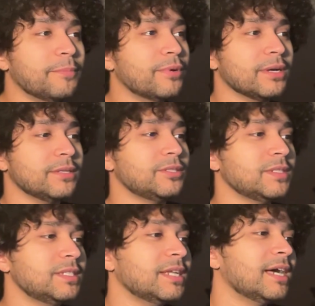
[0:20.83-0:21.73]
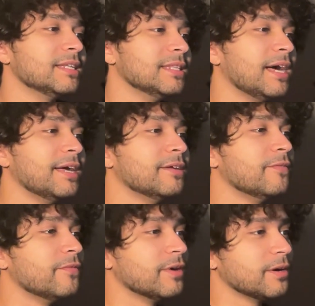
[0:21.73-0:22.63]
But just not a lot
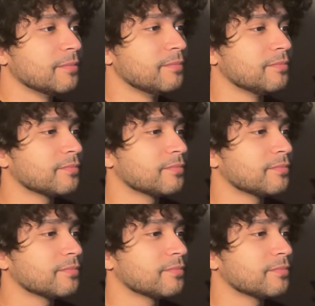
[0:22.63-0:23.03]
of, um,